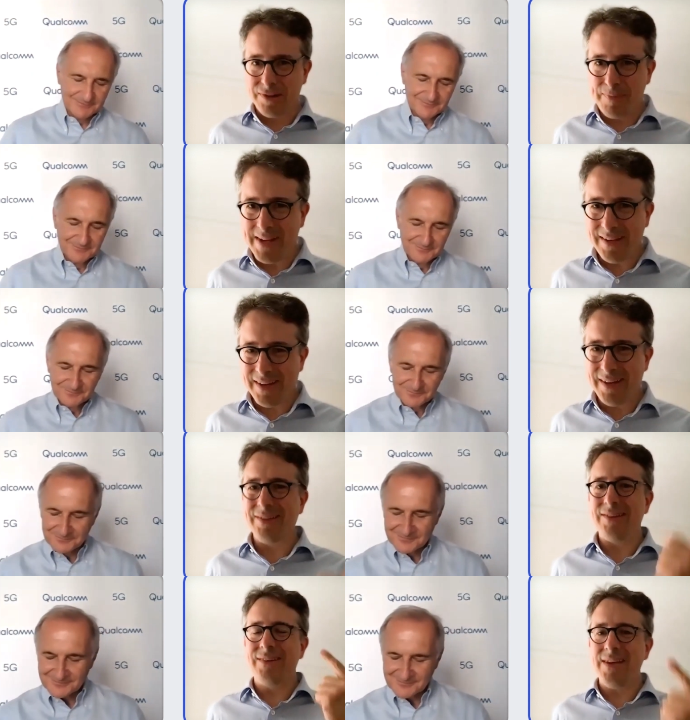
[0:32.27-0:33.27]
Speaker 1: speaker,
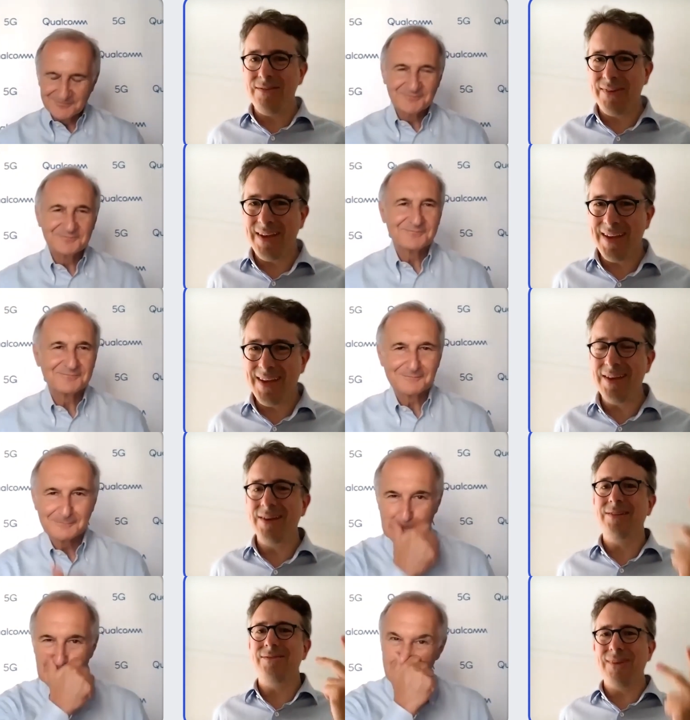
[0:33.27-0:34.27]
the T
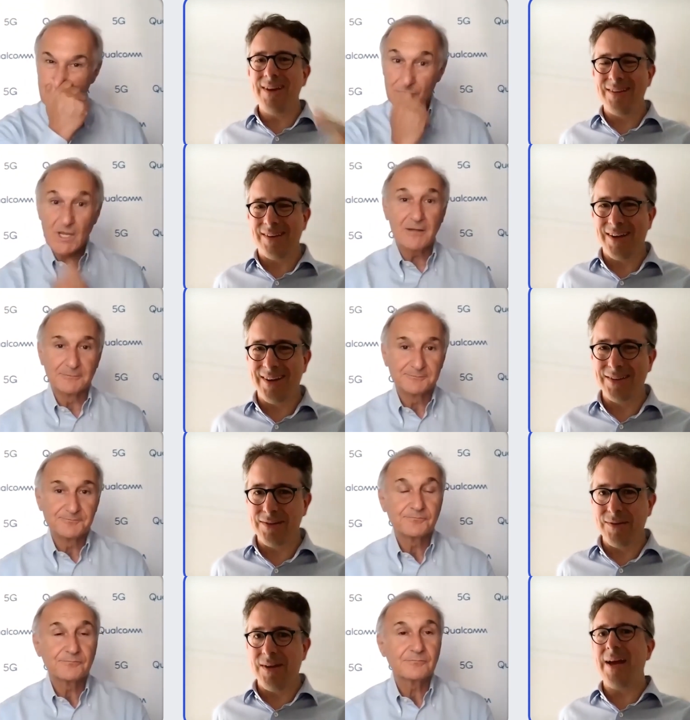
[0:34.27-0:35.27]
V, the radio, the car, there's
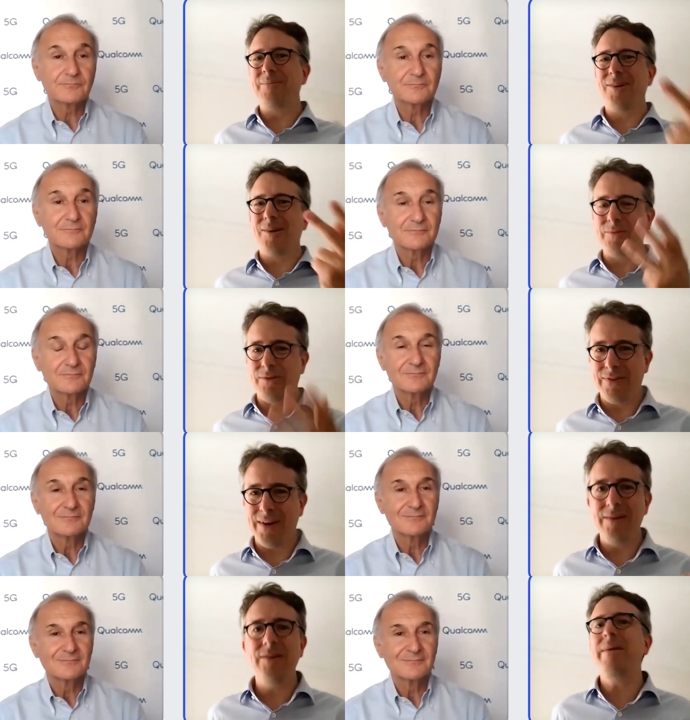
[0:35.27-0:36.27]
the laptop, your
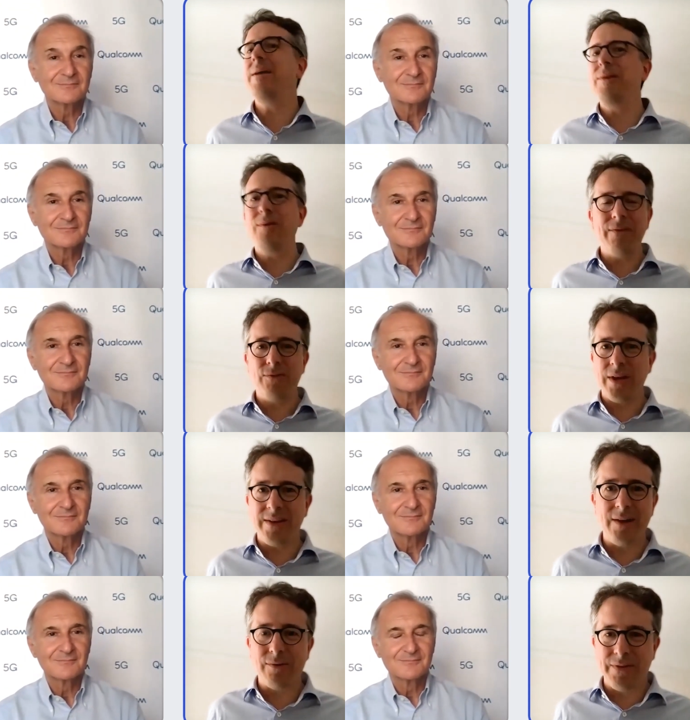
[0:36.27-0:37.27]
phone. You maybe you have
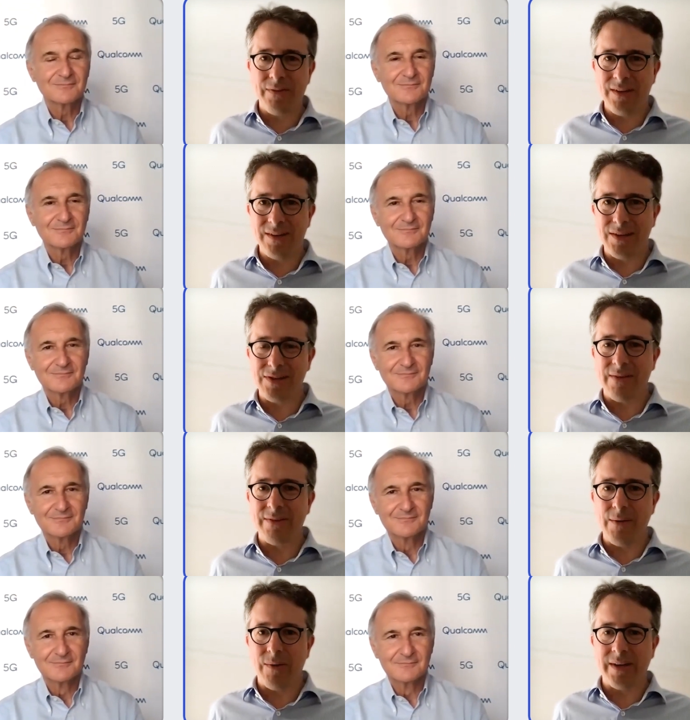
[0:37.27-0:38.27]
ten or fifteen things that have a
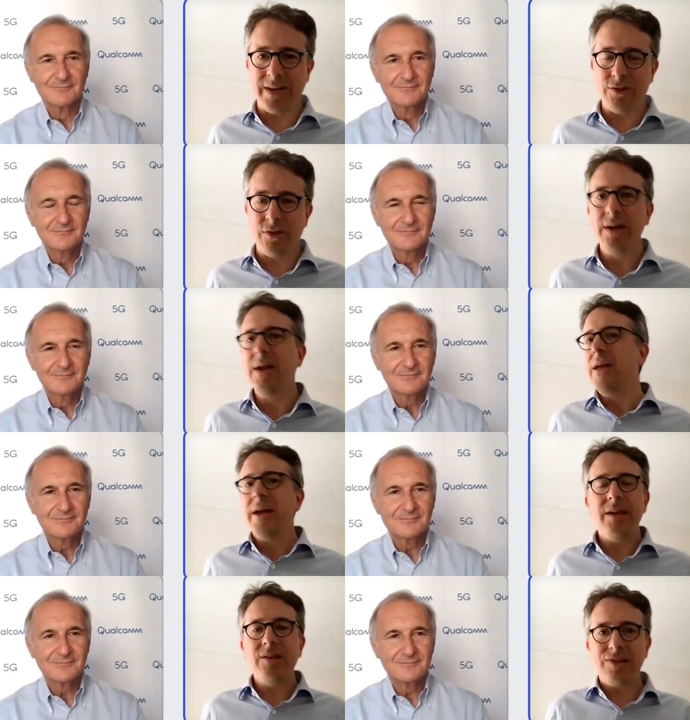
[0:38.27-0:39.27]
network connection. And
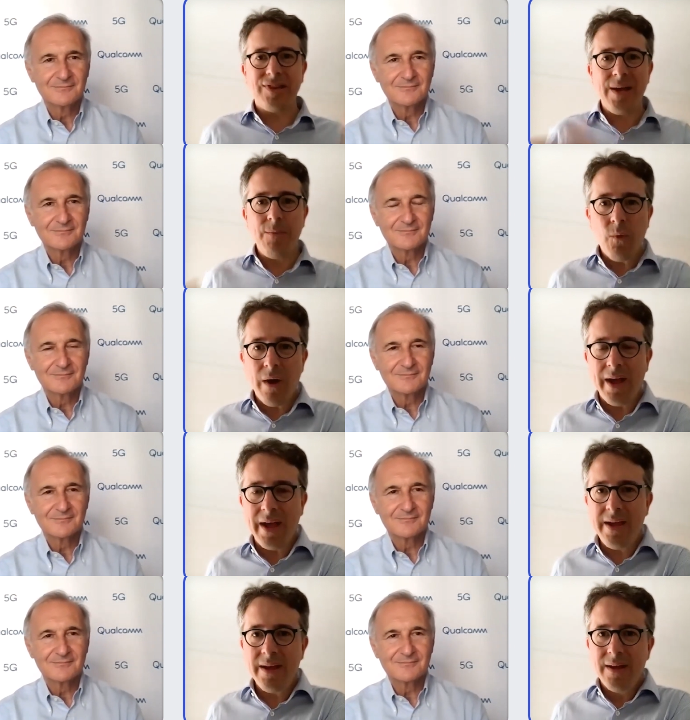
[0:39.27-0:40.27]
in the same
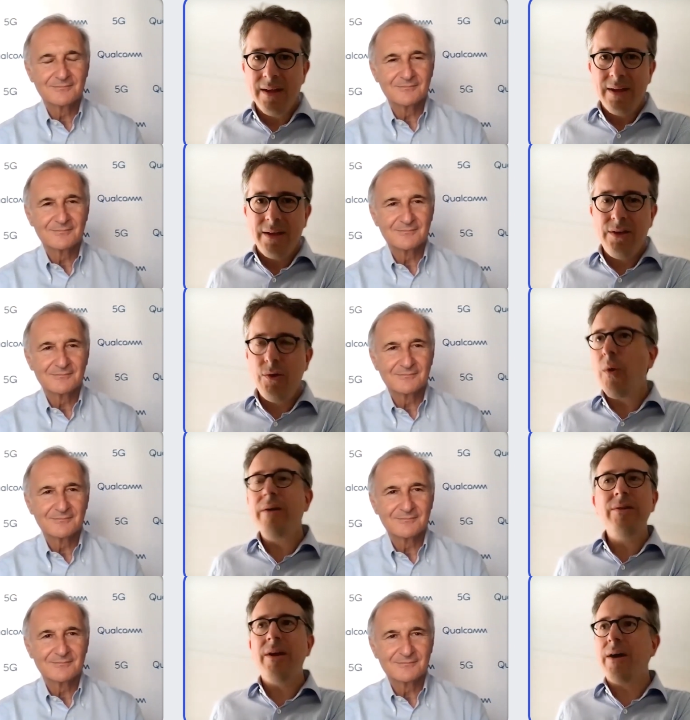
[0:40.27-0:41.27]
way, you
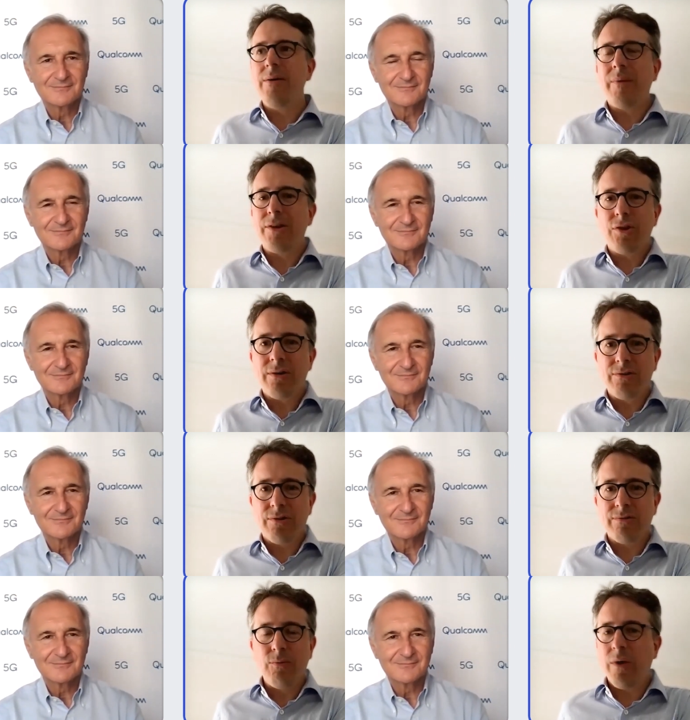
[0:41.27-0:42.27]
won't know, my child
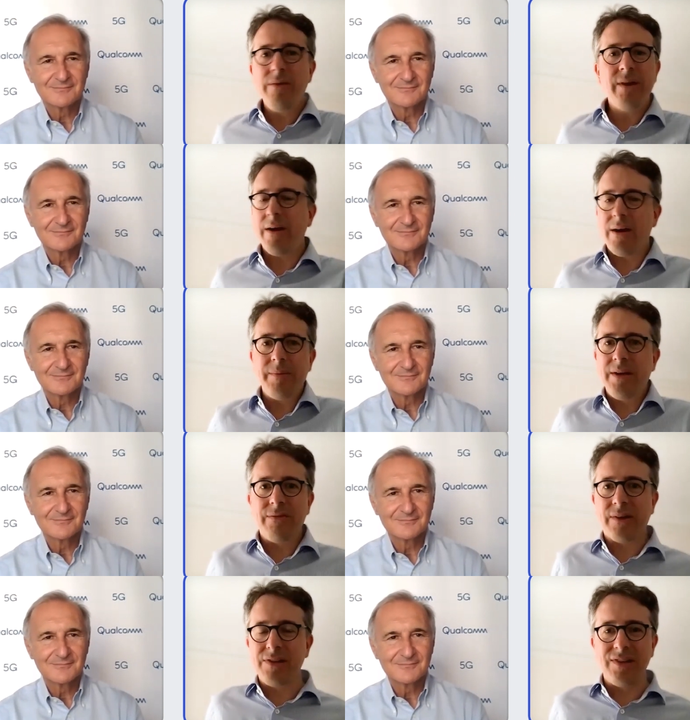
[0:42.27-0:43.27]
children won't know how many
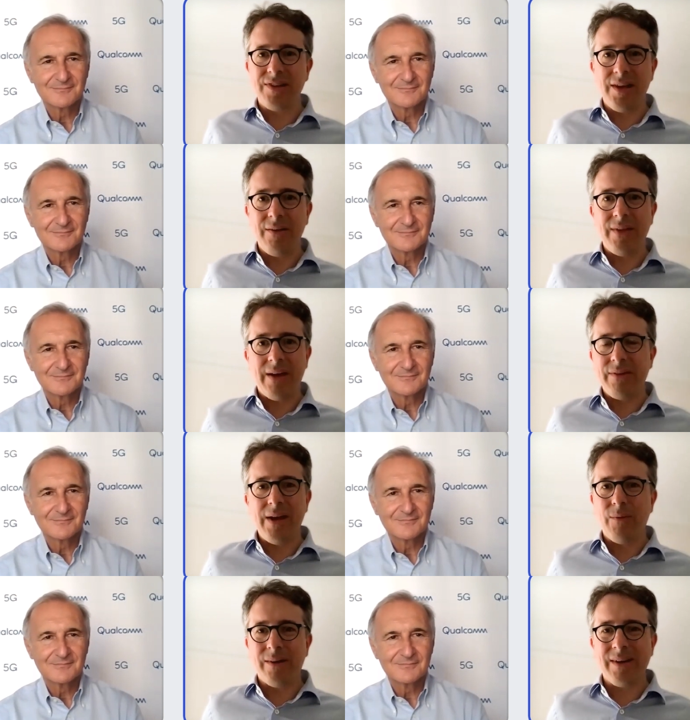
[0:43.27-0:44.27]
devices they own that have a network